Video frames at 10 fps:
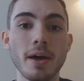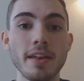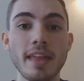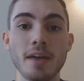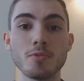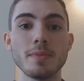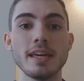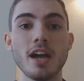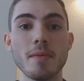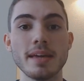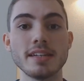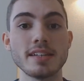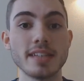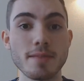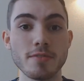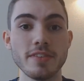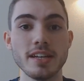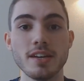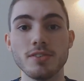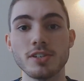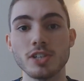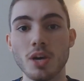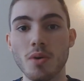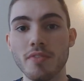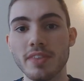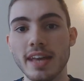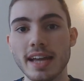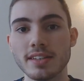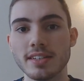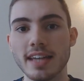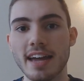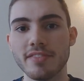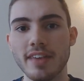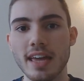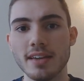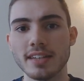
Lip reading: But that will be coming as a separate video to show off the Nexus Cafe,